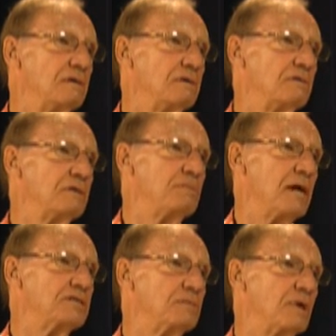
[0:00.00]

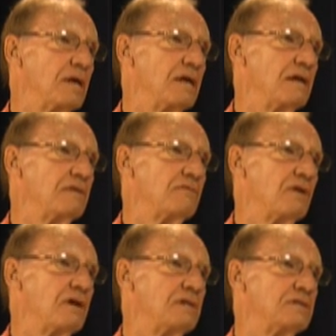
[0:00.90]
responsibility as
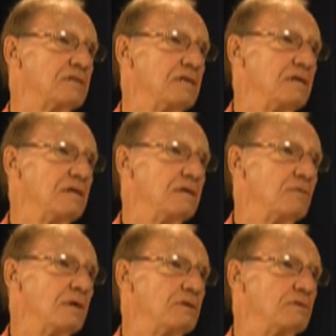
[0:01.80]
far as
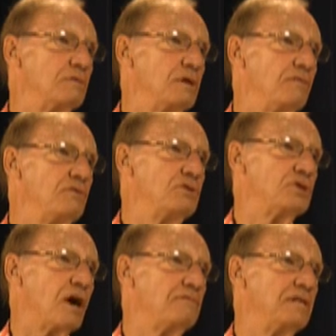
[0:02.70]
what, if you
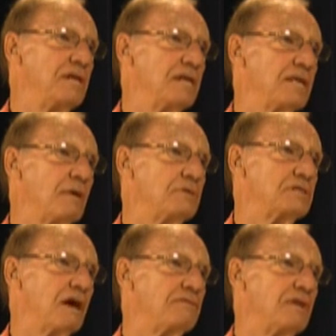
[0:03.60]
starved to death, that was
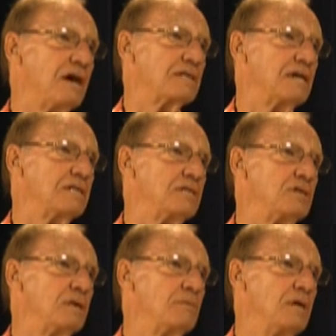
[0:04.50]
tough luck. That the
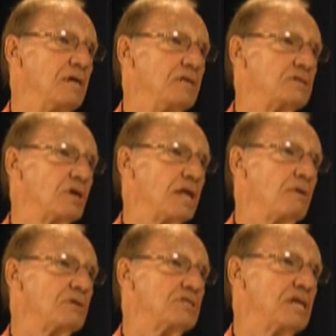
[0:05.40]
German, so they
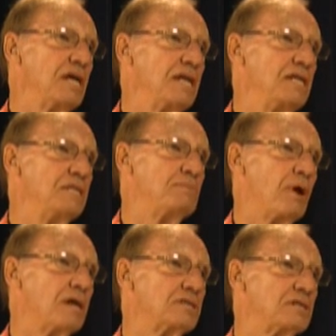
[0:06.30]
were stealing these
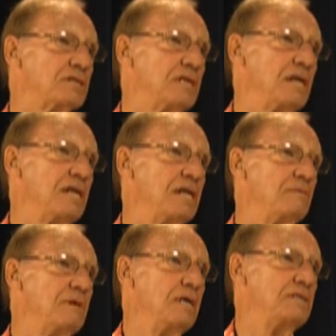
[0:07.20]
parcels and eating
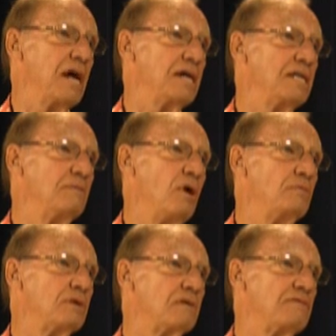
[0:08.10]
them, taking them home
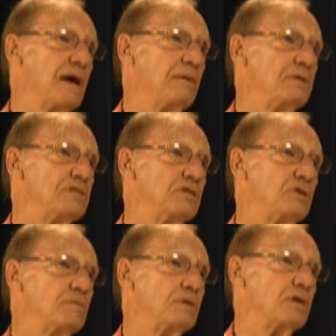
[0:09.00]
to their families. The
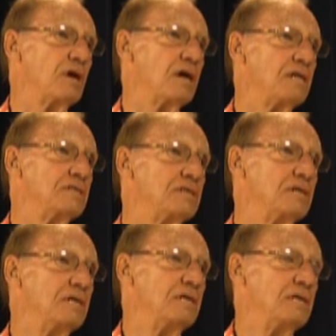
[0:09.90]
German guards. Mm.